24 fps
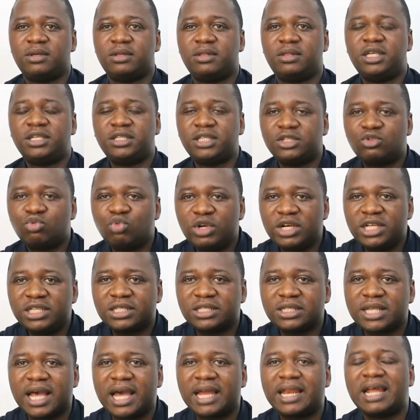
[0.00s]
This is really
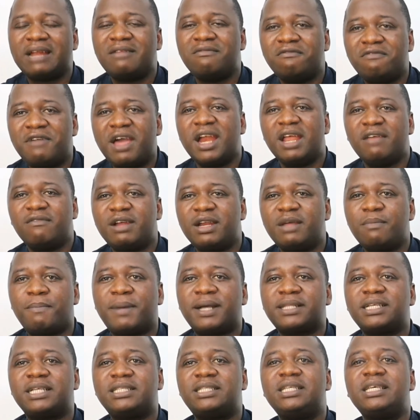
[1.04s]
sad and very, very
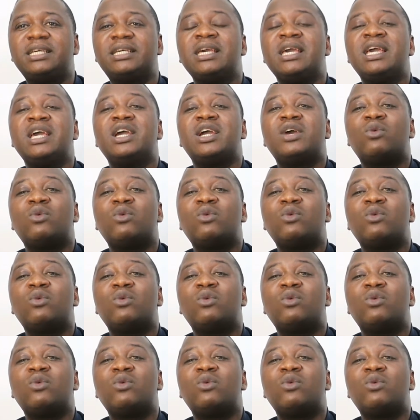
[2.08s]
pathetic.